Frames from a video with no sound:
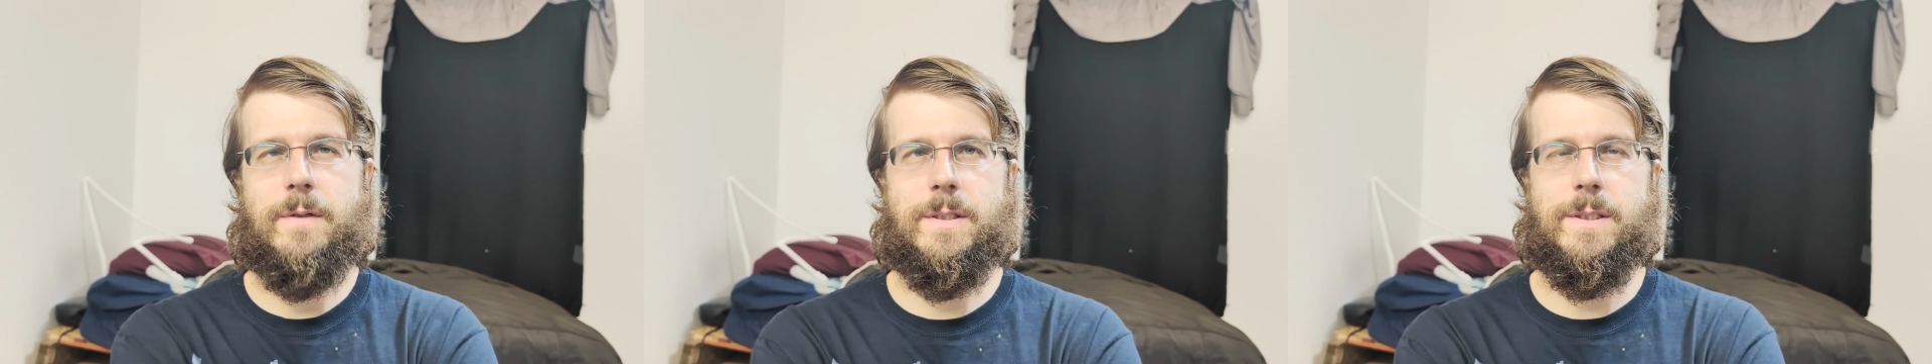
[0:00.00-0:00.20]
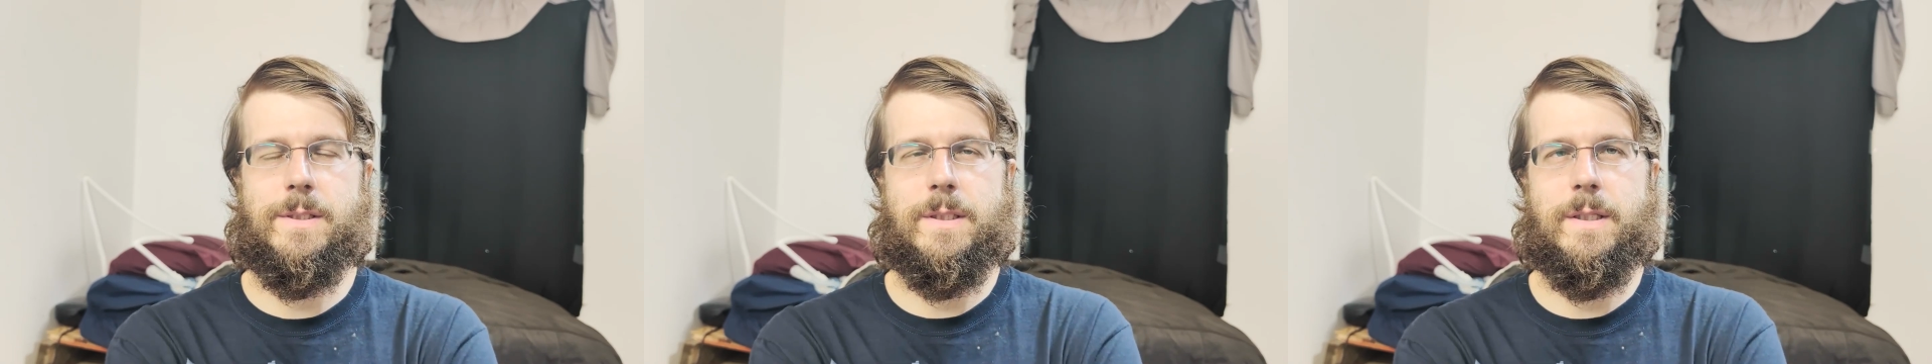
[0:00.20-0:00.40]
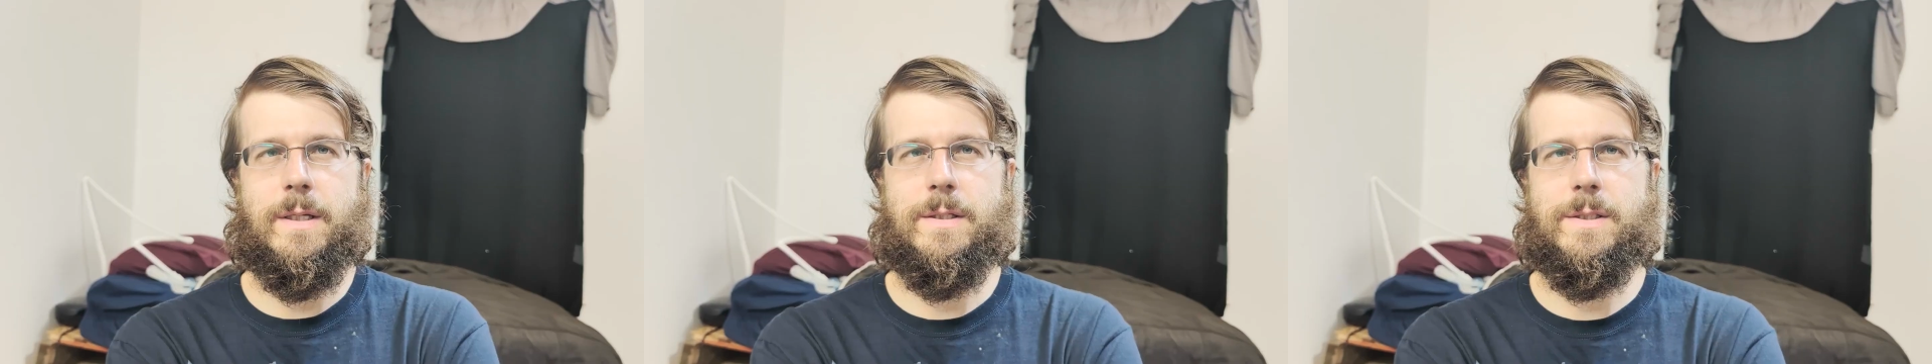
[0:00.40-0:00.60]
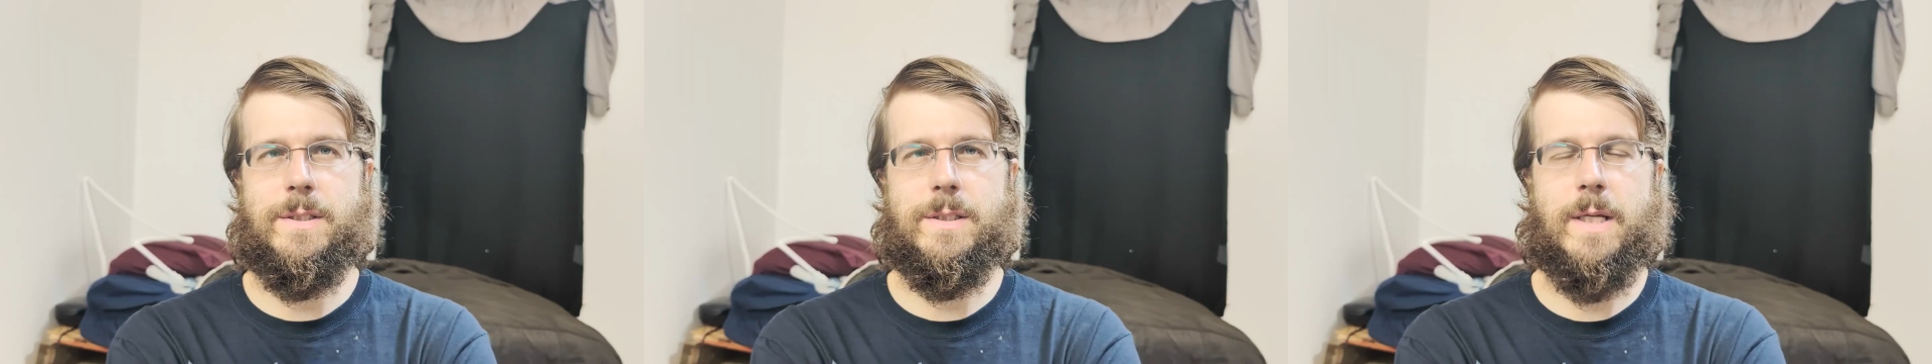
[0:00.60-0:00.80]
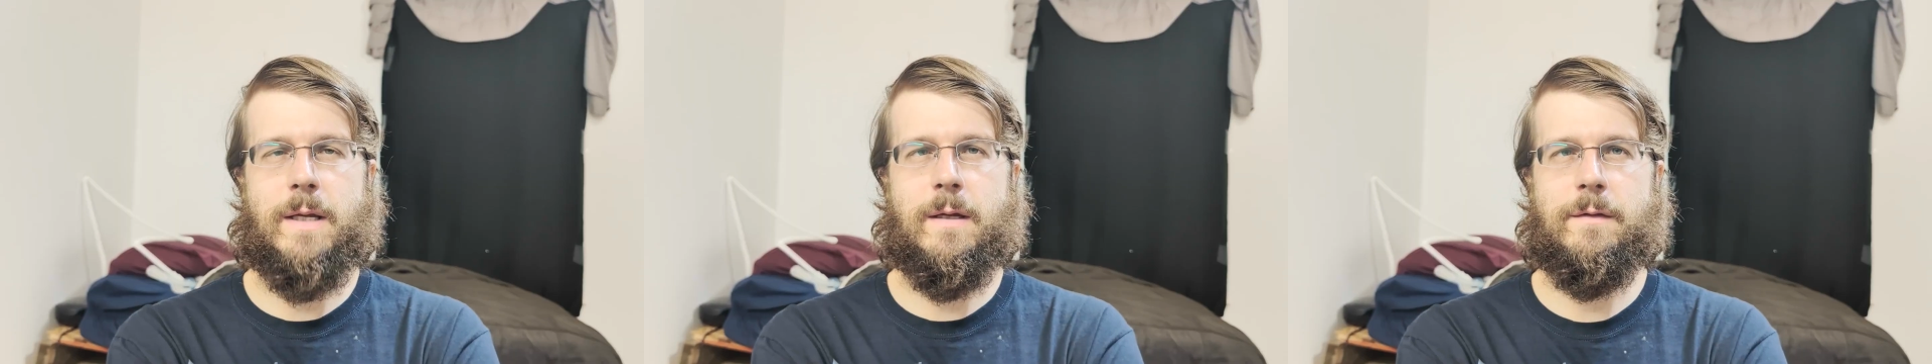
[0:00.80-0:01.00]
It
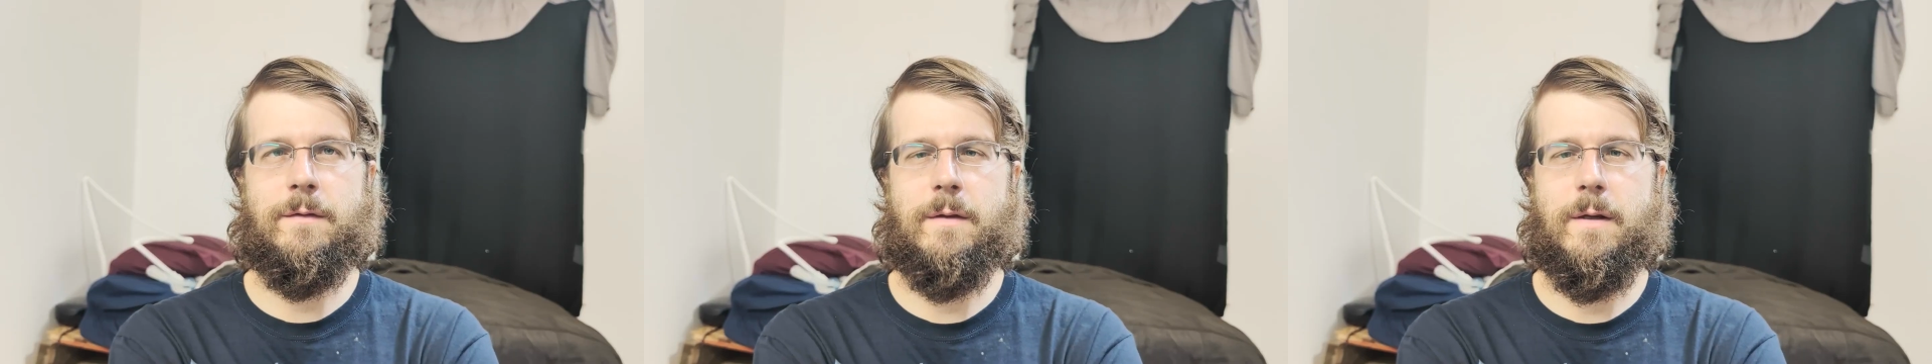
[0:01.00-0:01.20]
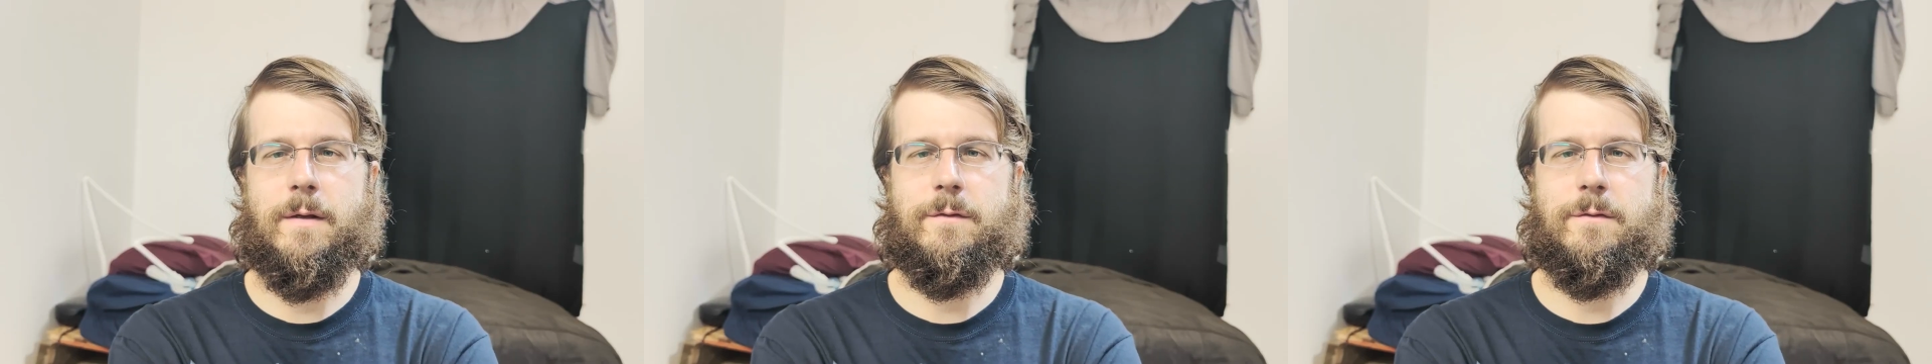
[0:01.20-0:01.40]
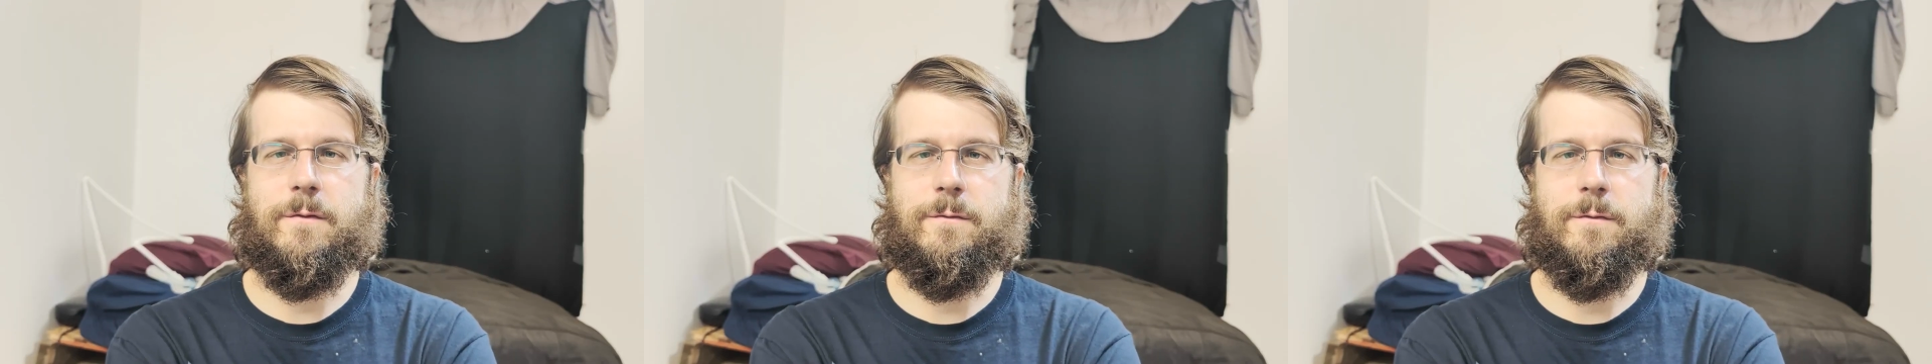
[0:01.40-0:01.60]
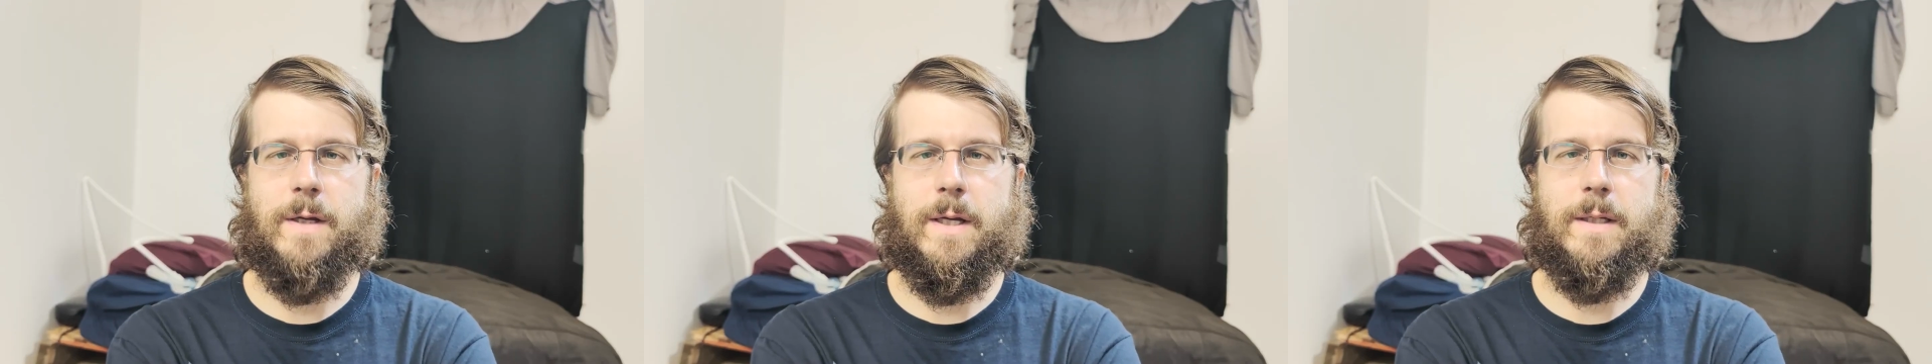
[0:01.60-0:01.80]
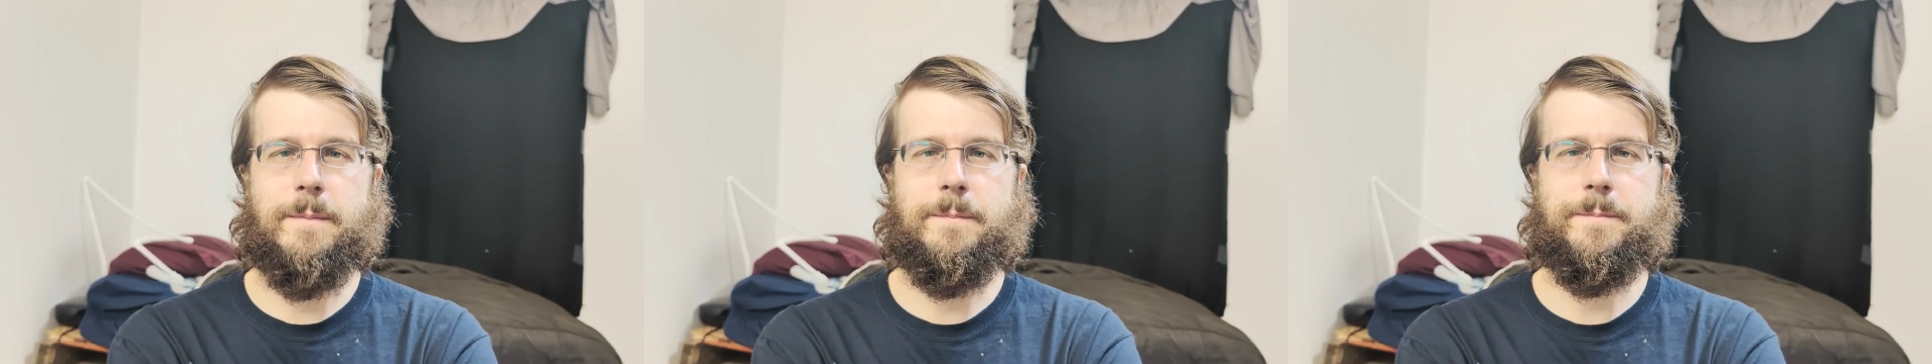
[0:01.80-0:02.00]
just adds that extra
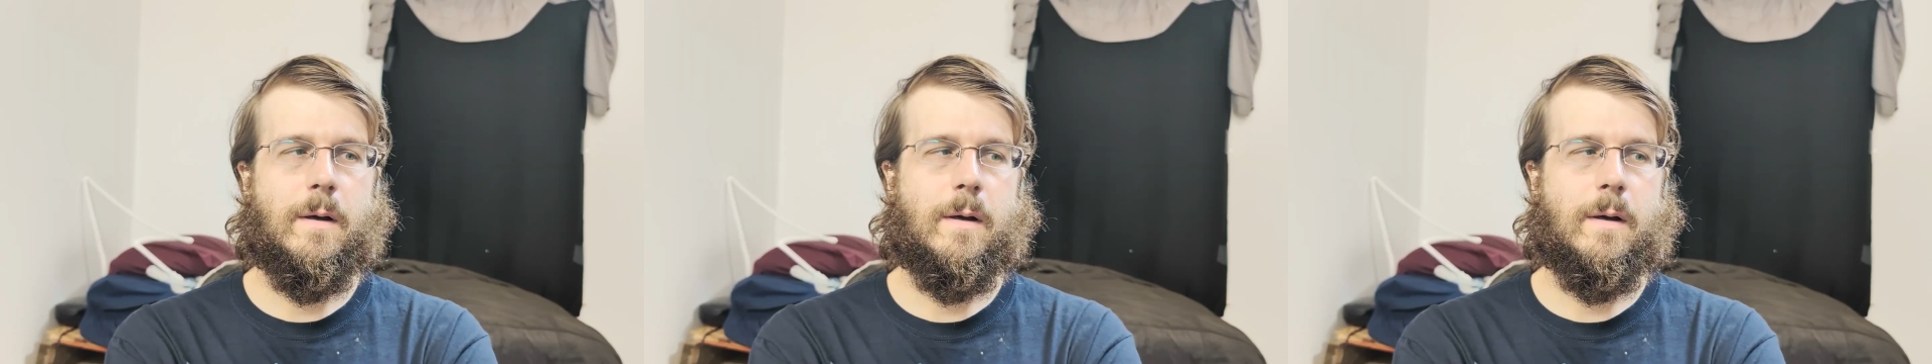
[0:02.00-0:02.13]
fat.